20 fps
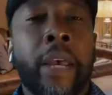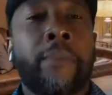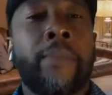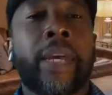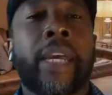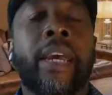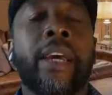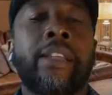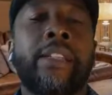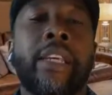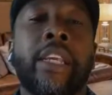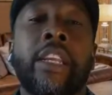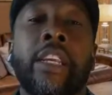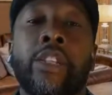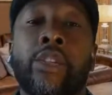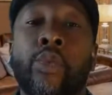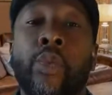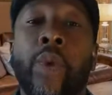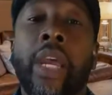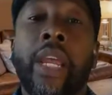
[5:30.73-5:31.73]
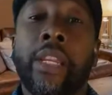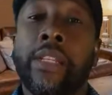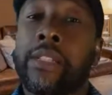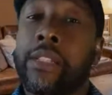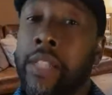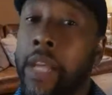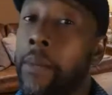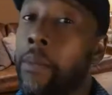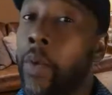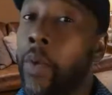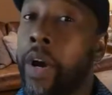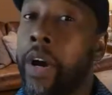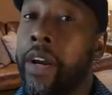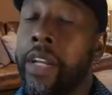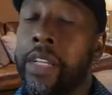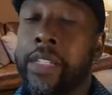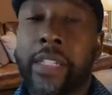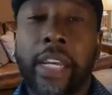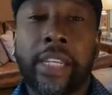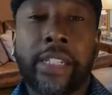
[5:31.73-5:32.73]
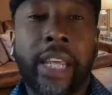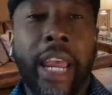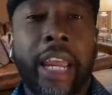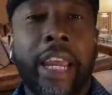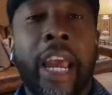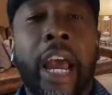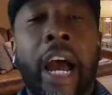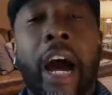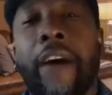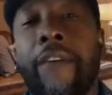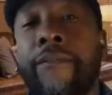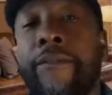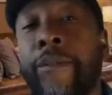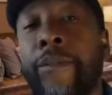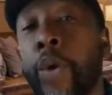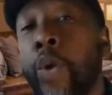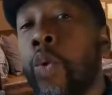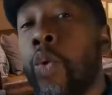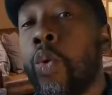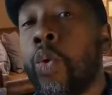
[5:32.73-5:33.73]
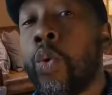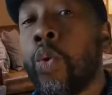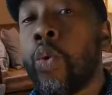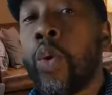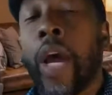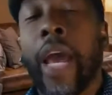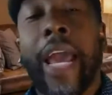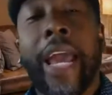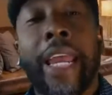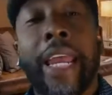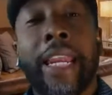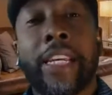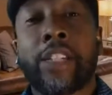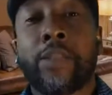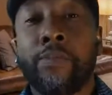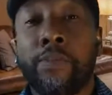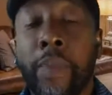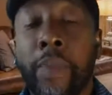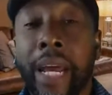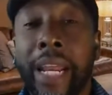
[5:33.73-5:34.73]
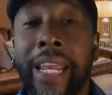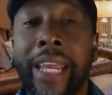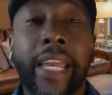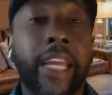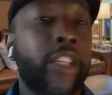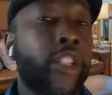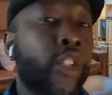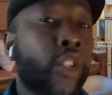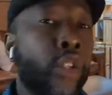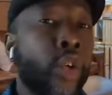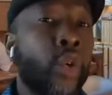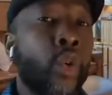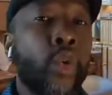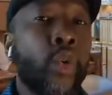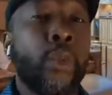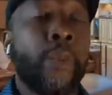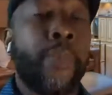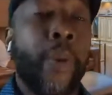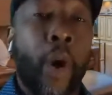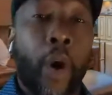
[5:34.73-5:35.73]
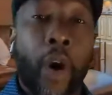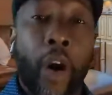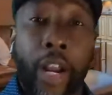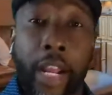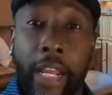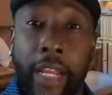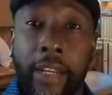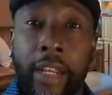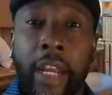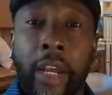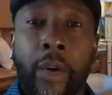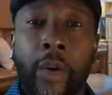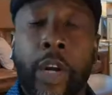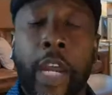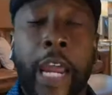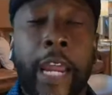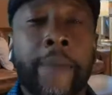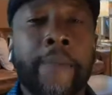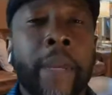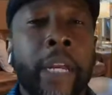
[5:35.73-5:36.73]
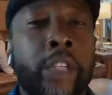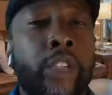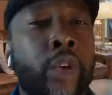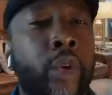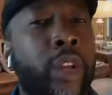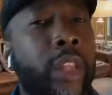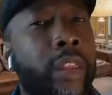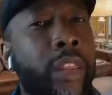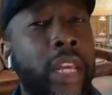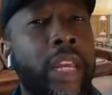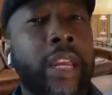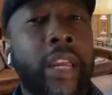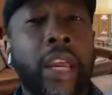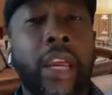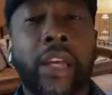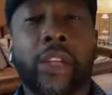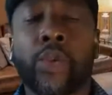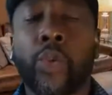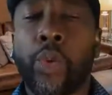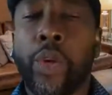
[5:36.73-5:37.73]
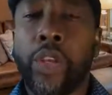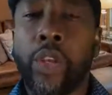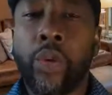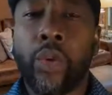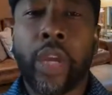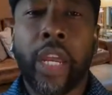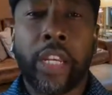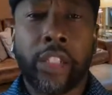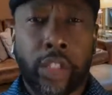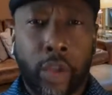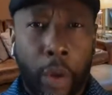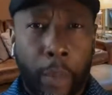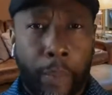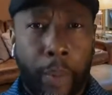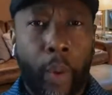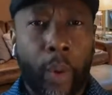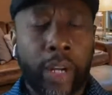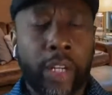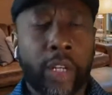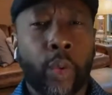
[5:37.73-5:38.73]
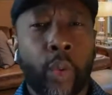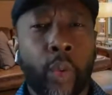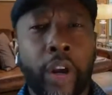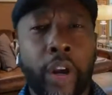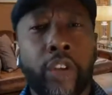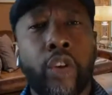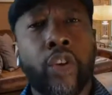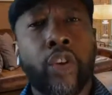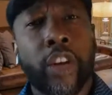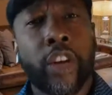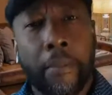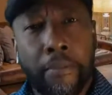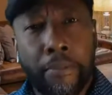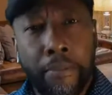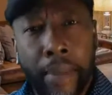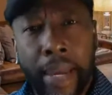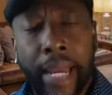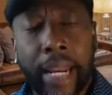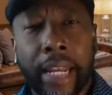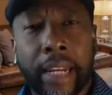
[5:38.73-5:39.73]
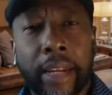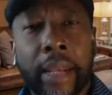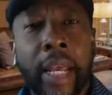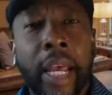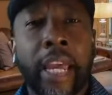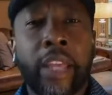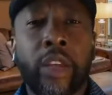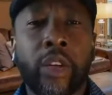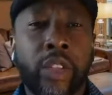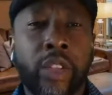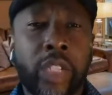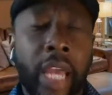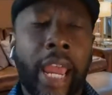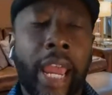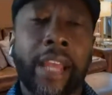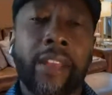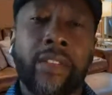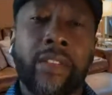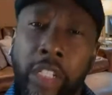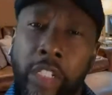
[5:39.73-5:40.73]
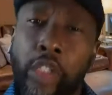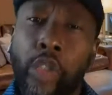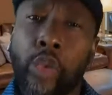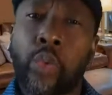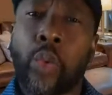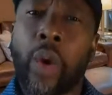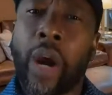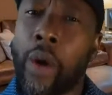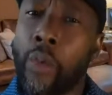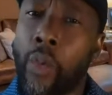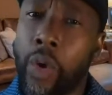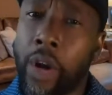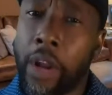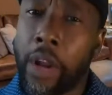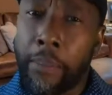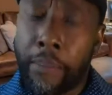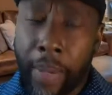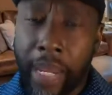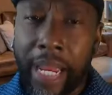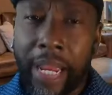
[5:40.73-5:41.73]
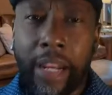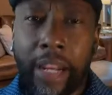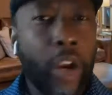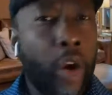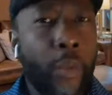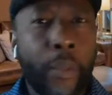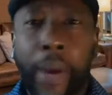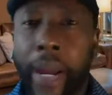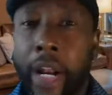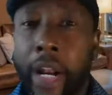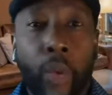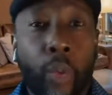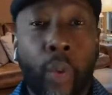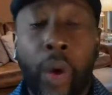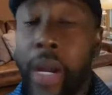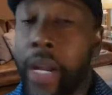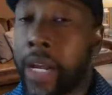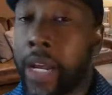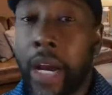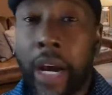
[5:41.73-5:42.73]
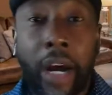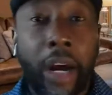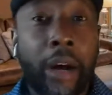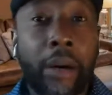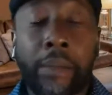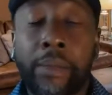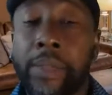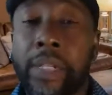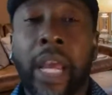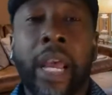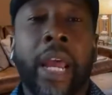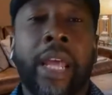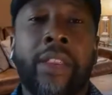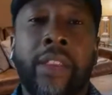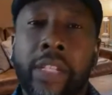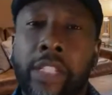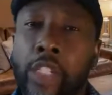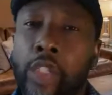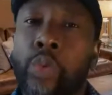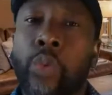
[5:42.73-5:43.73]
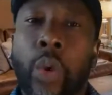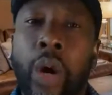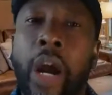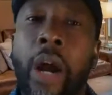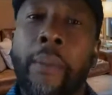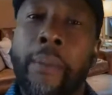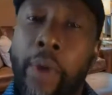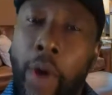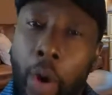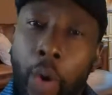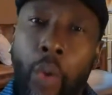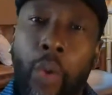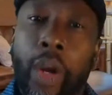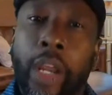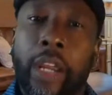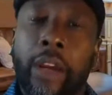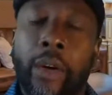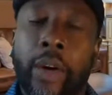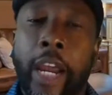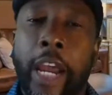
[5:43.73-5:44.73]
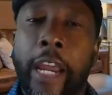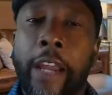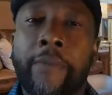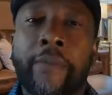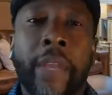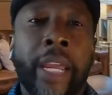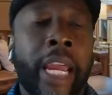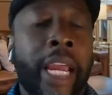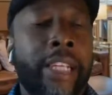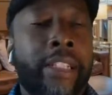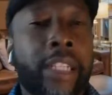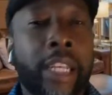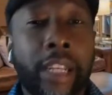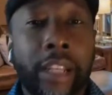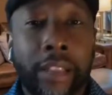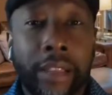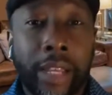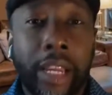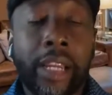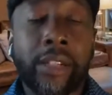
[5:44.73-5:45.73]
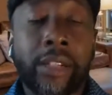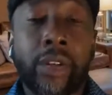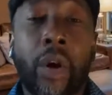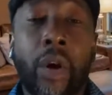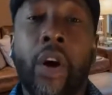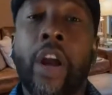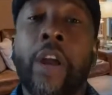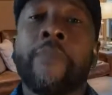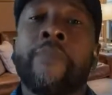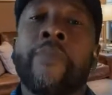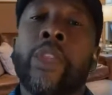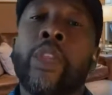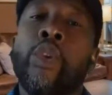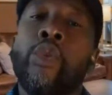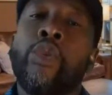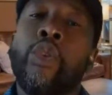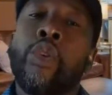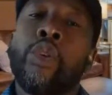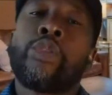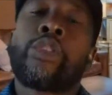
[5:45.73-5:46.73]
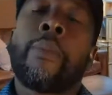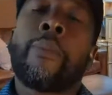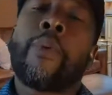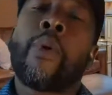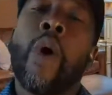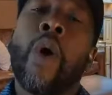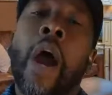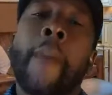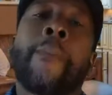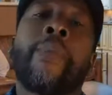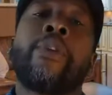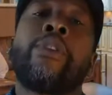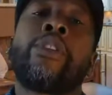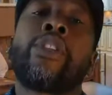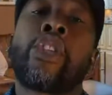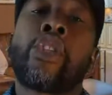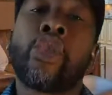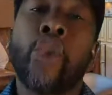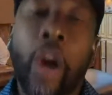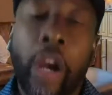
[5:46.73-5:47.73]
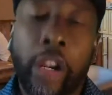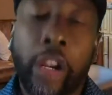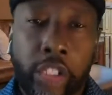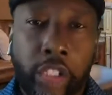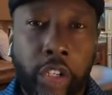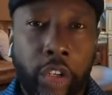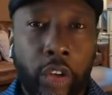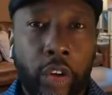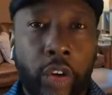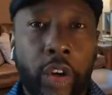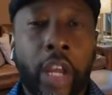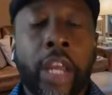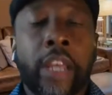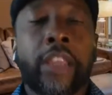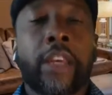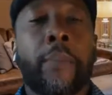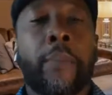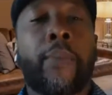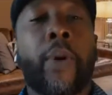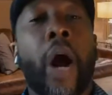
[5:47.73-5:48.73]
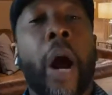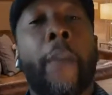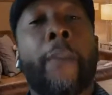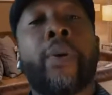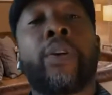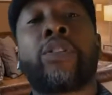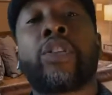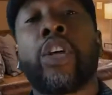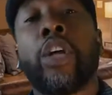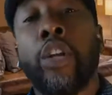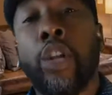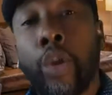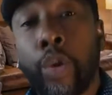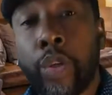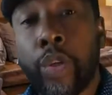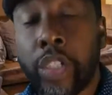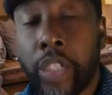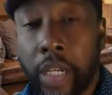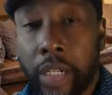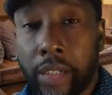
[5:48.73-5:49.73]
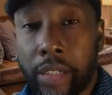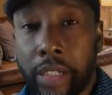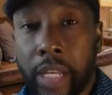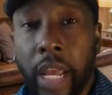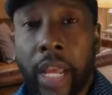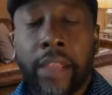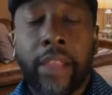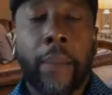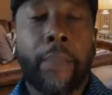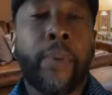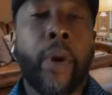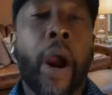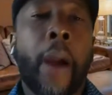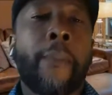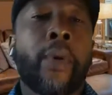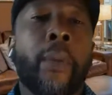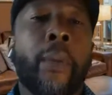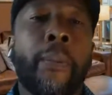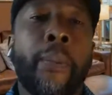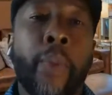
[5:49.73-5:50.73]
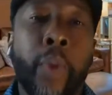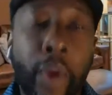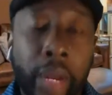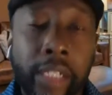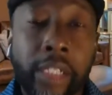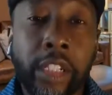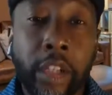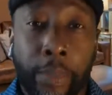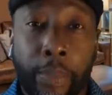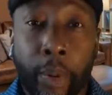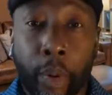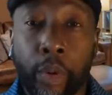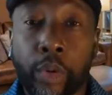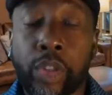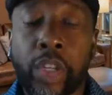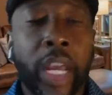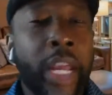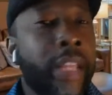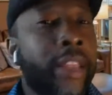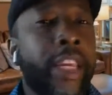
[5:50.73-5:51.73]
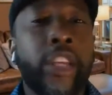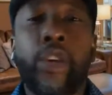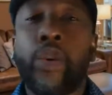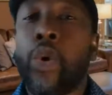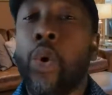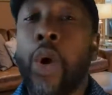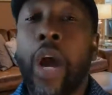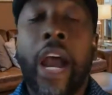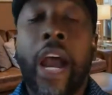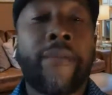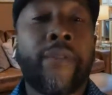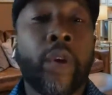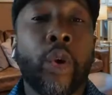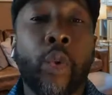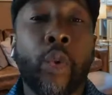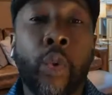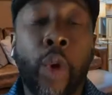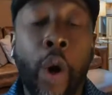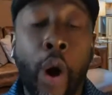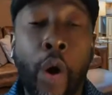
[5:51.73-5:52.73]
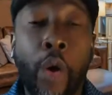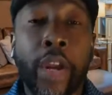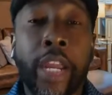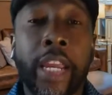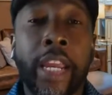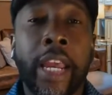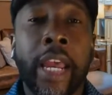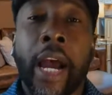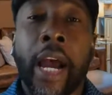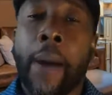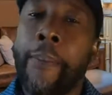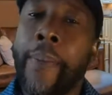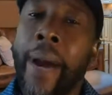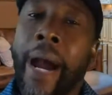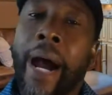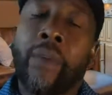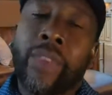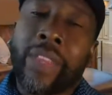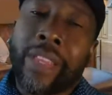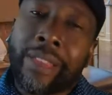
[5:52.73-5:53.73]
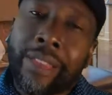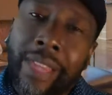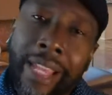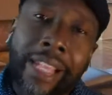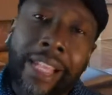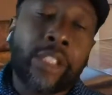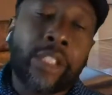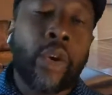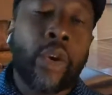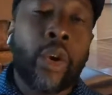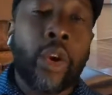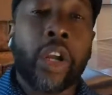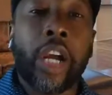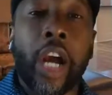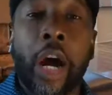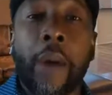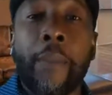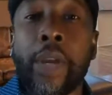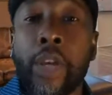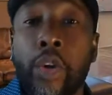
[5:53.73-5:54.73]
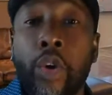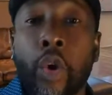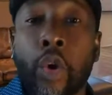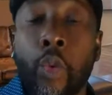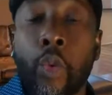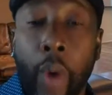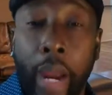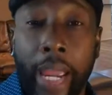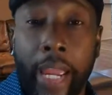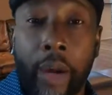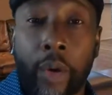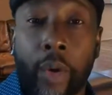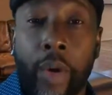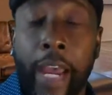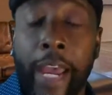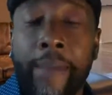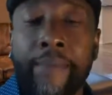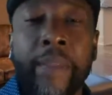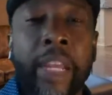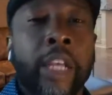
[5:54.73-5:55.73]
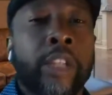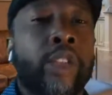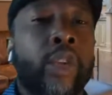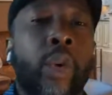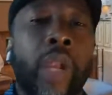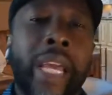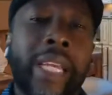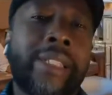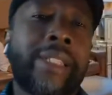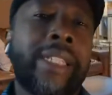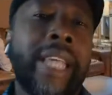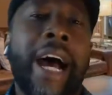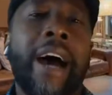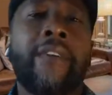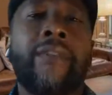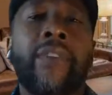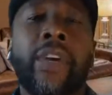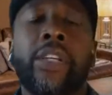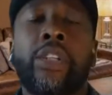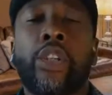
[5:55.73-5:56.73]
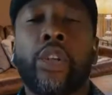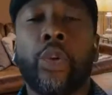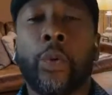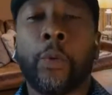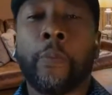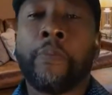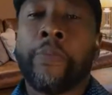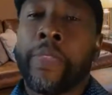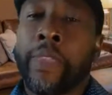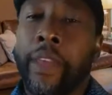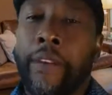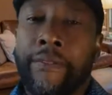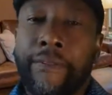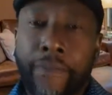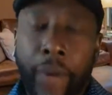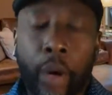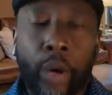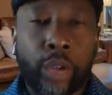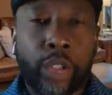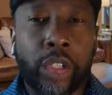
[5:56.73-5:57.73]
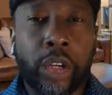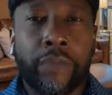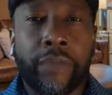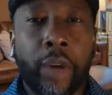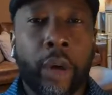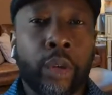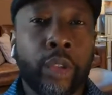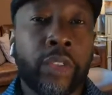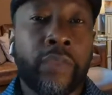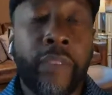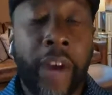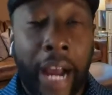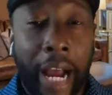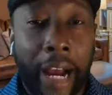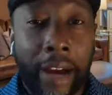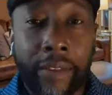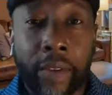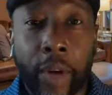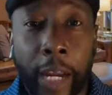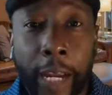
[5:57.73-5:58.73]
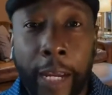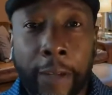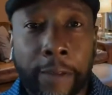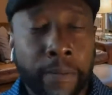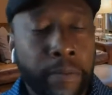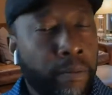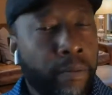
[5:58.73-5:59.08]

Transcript: Because it is written somewhere, it says, hey, a fool and his money is soon parted. Okay. So the thing is, when you get to a point to where you're committed and you say, hey, this is where I want to be, no matter what comes, this is where I'm going. Okay. And see, the things are, you use the proper structure, the proper solutions, the proper principles, then you don't have to worry about the things that are coming your way. Okay. So let's dive into the first of those five. Okay.